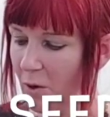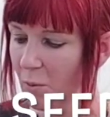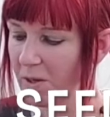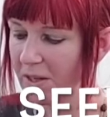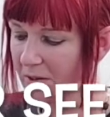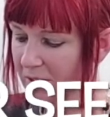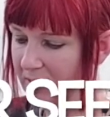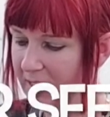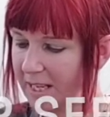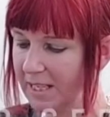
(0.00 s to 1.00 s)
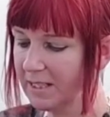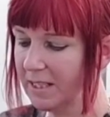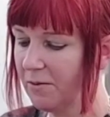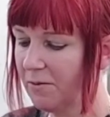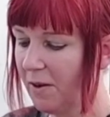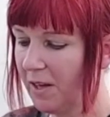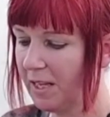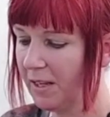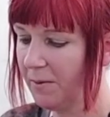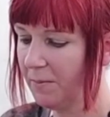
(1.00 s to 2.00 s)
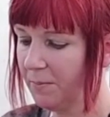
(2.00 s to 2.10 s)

With other seeds that are finer,